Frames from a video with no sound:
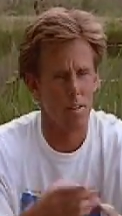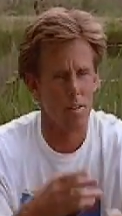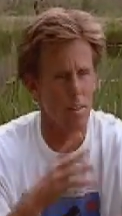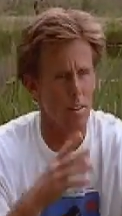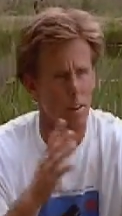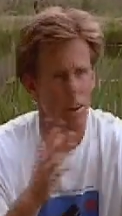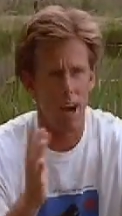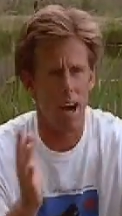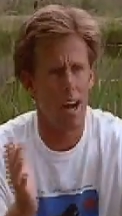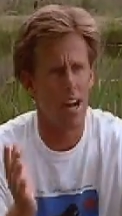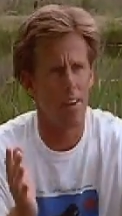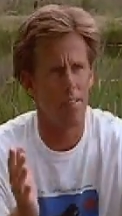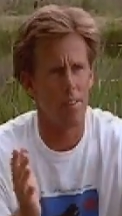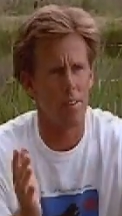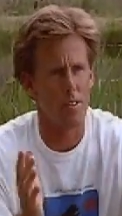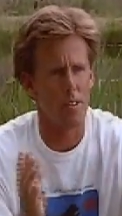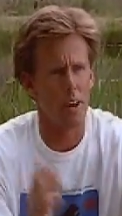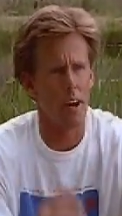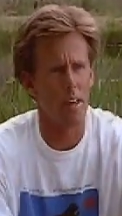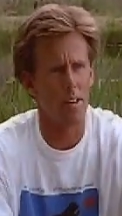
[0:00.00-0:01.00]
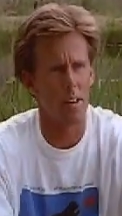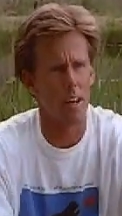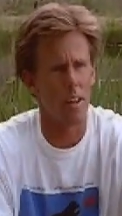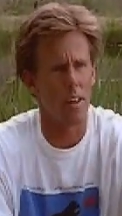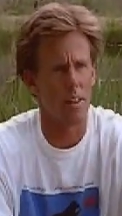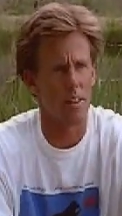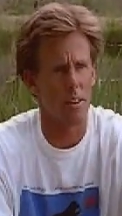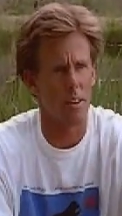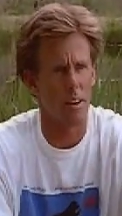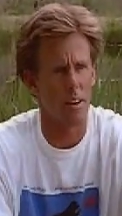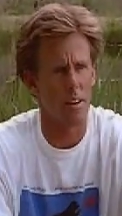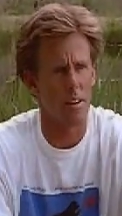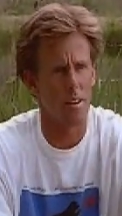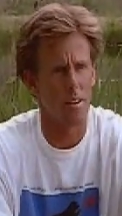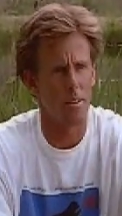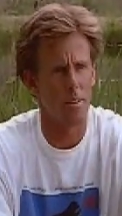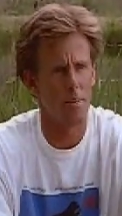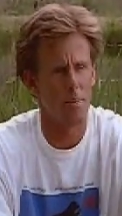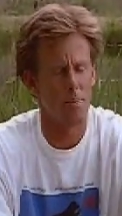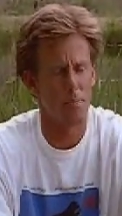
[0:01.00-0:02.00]
So I never thought that thought, you
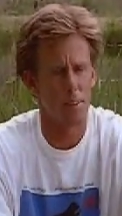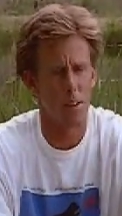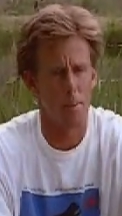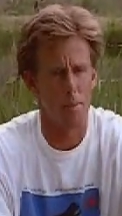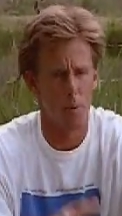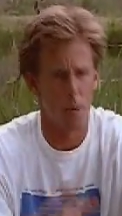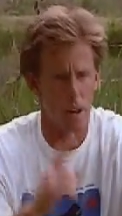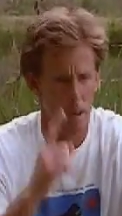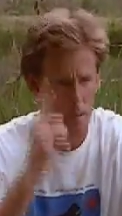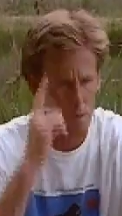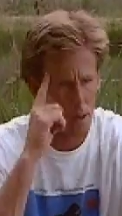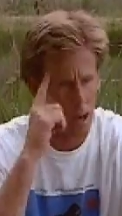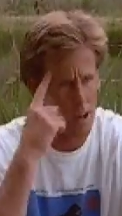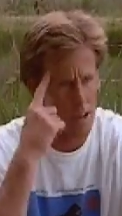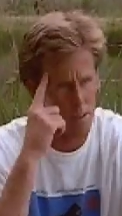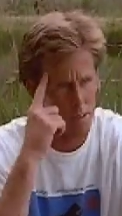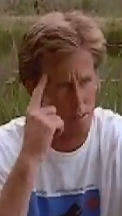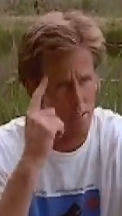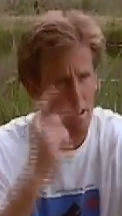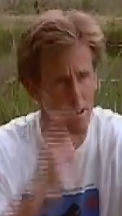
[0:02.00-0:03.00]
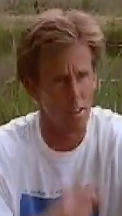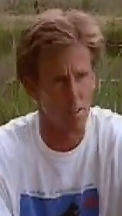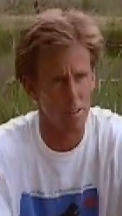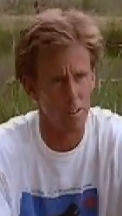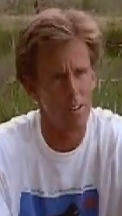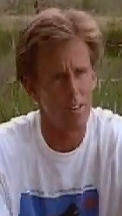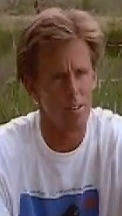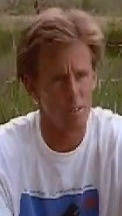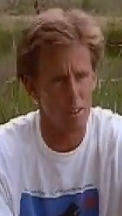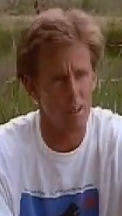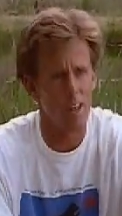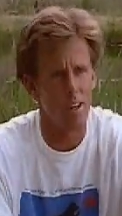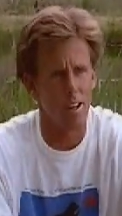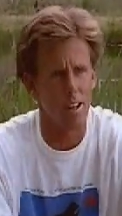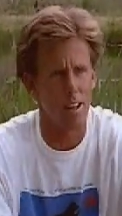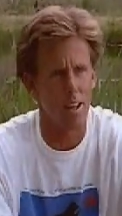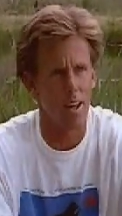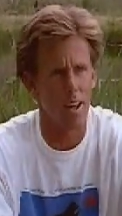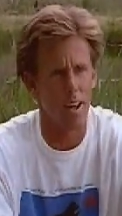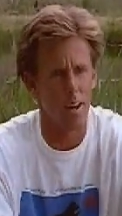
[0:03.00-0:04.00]
know. Well, Roger is. He's
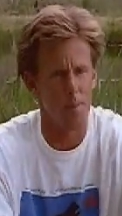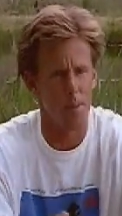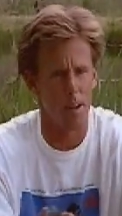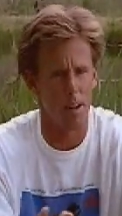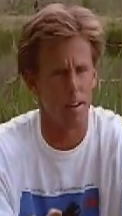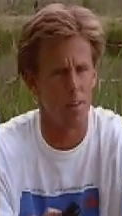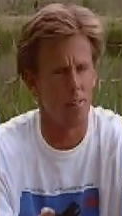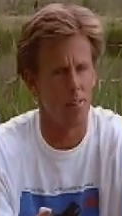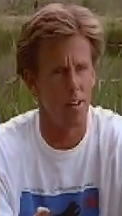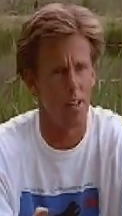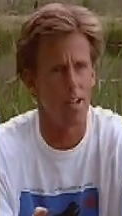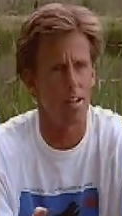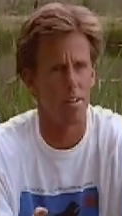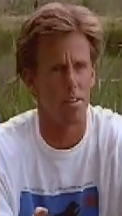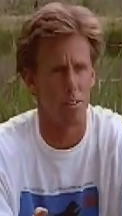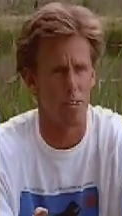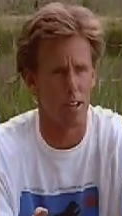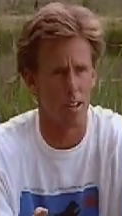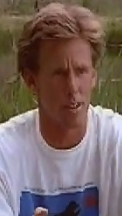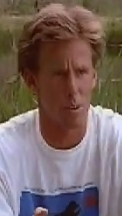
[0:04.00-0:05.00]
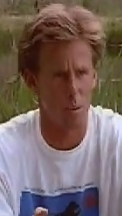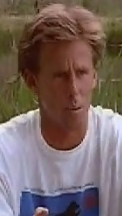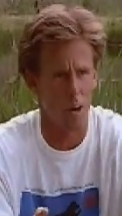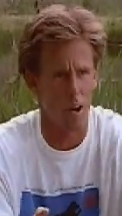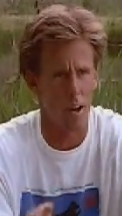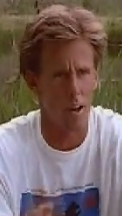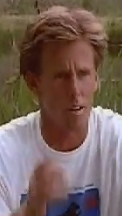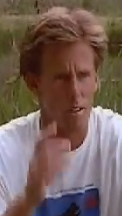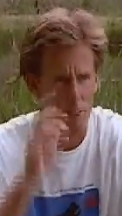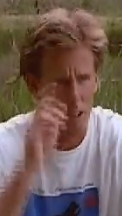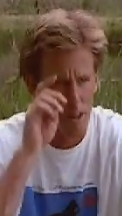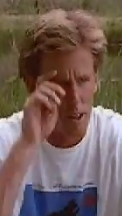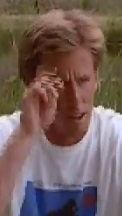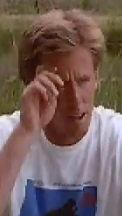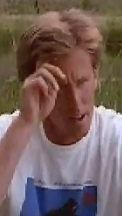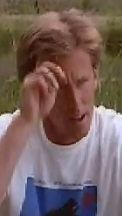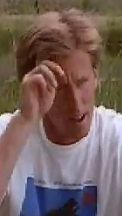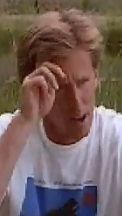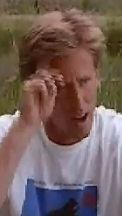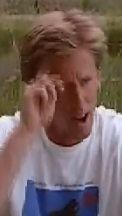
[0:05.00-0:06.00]
thinking that I'm not going to fight this kid twice.
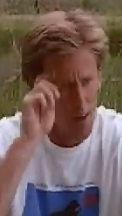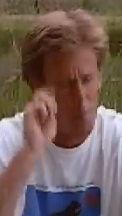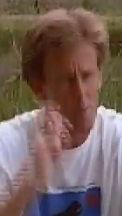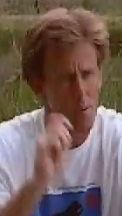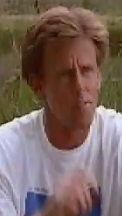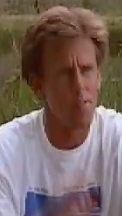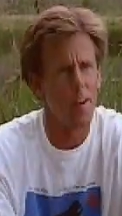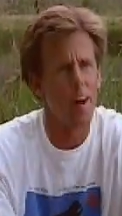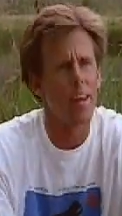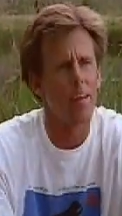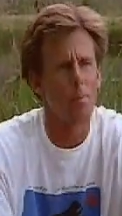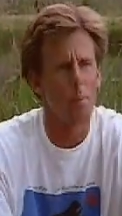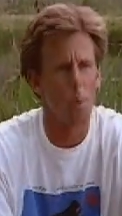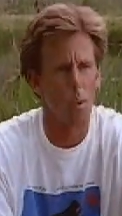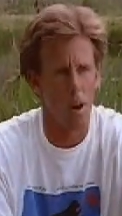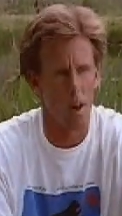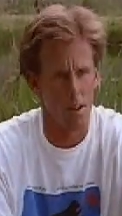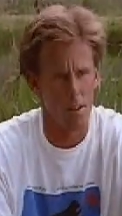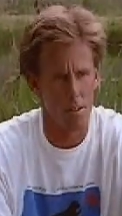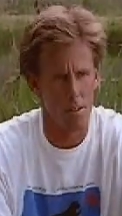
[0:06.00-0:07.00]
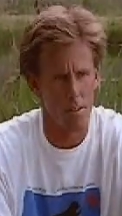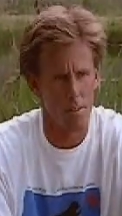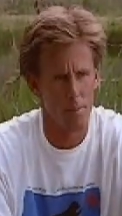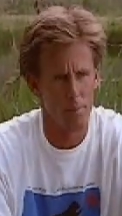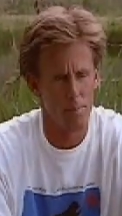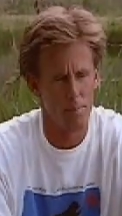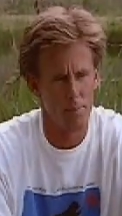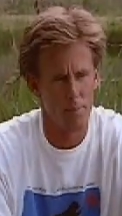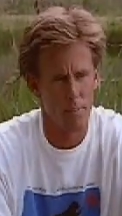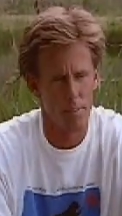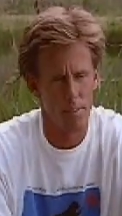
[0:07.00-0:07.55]
I'm going to fight him once.